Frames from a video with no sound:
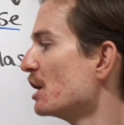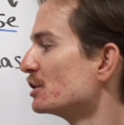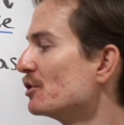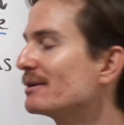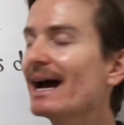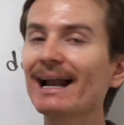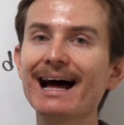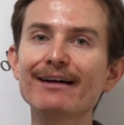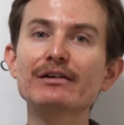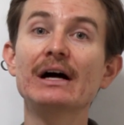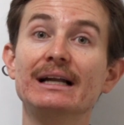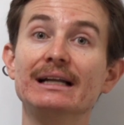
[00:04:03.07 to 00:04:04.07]
So you can't
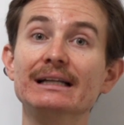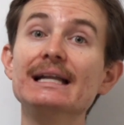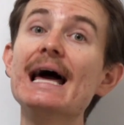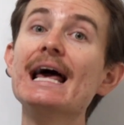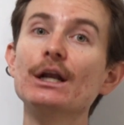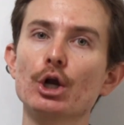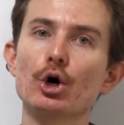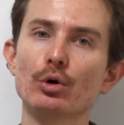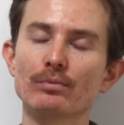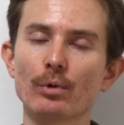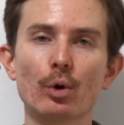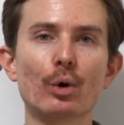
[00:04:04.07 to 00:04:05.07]
have
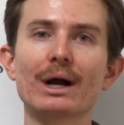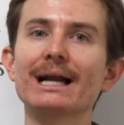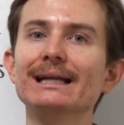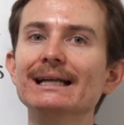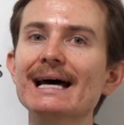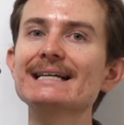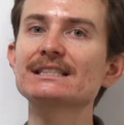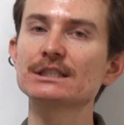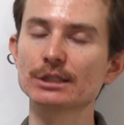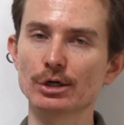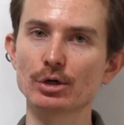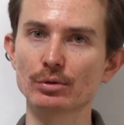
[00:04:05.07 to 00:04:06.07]
lelo or
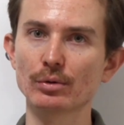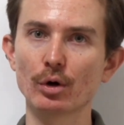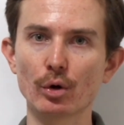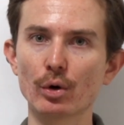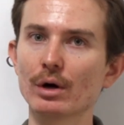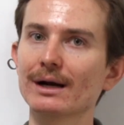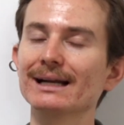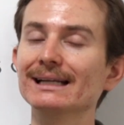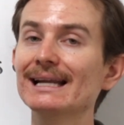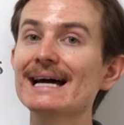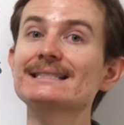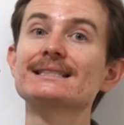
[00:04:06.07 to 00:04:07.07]
leslo or
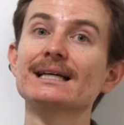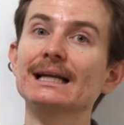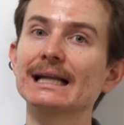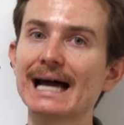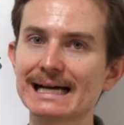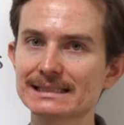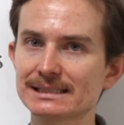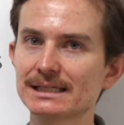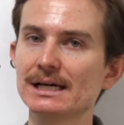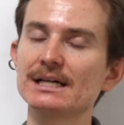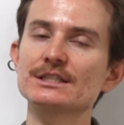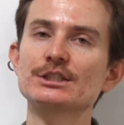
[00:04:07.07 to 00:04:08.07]
les las,
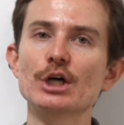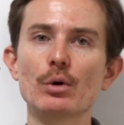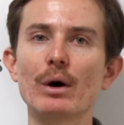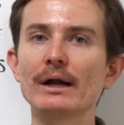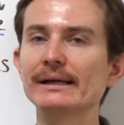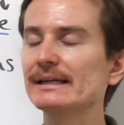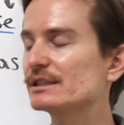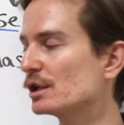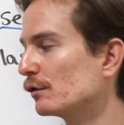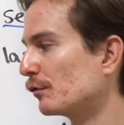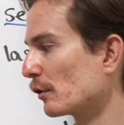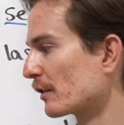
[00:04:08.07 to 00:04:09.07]
so on and
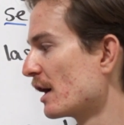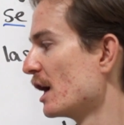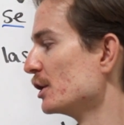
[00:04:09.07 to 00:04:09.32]
so forth.